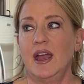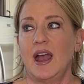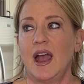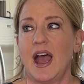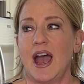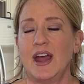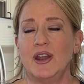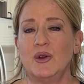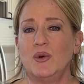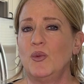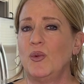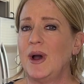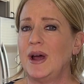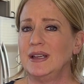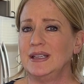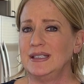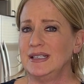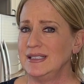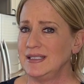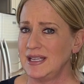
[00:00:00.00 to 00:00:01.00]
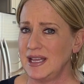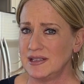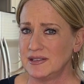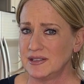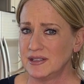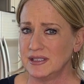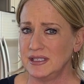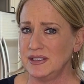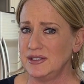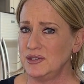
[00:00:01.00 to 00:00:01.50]
I don't want an
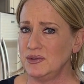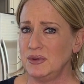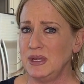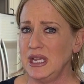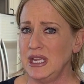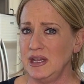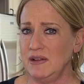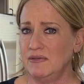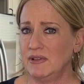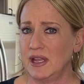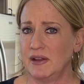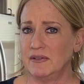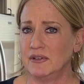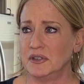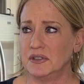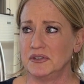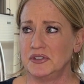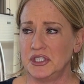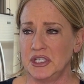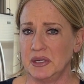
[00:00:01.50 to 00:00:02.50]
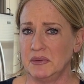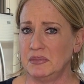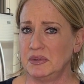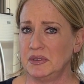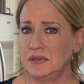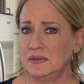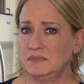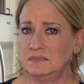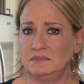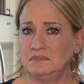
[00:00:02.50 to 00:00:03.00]
intensely zucchini flavored chip.
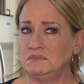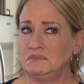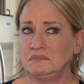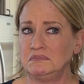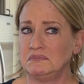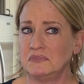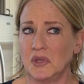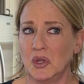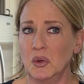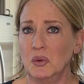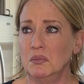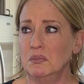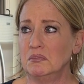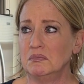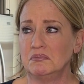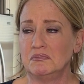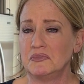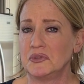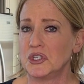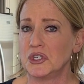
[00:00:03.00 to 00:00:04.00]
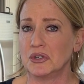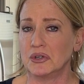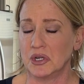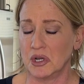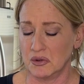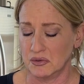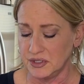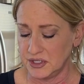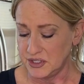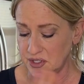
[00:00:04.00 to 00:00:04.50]
Nope, sure
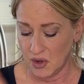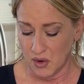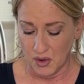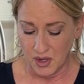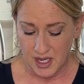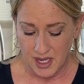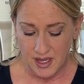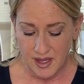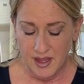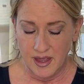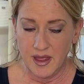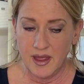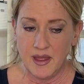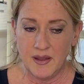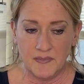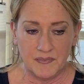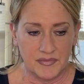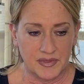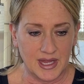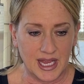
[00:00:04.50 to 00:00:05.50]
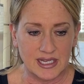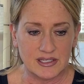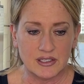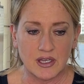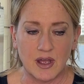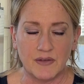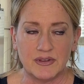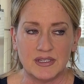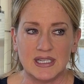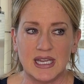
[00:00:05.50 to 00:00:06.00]
don't. So That's
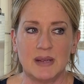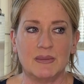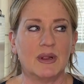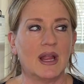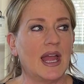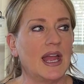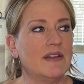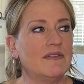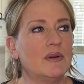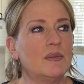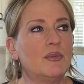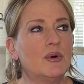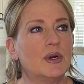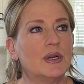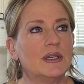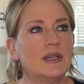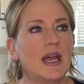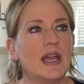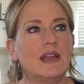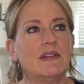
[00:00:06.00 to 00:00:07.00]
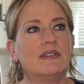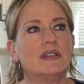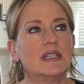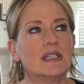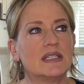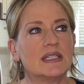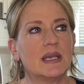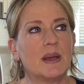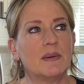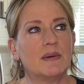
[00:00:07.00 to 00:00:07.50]
off the table. I even did
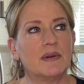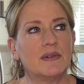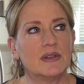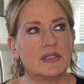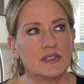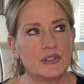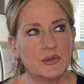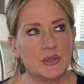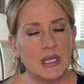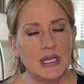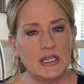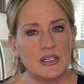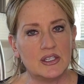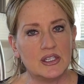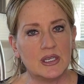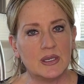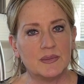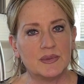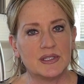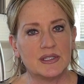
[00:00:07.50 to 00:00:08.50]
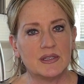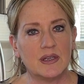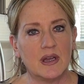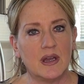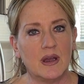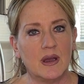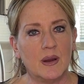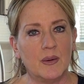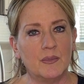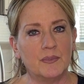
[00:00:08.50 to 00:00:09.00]
some of the zucchini chips
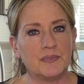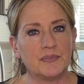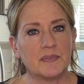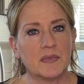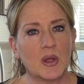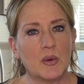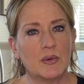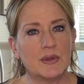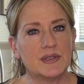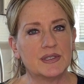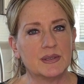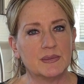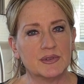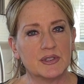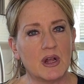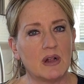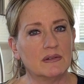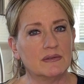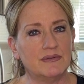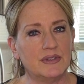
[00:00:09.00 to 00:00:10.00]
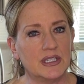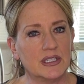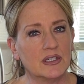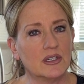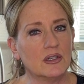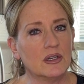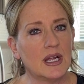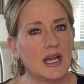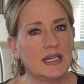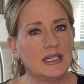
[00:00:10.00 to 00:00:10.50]
with some salt and vinegar on